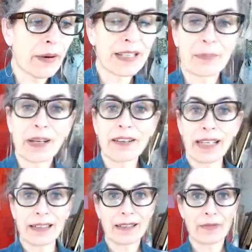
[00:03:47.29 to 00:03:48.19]

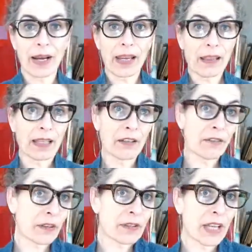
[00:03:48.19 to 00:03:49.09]
experience, right? Like the
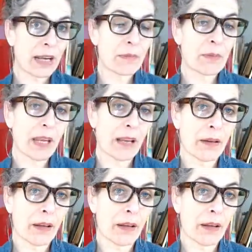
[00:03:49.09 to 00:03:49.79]
first time you make a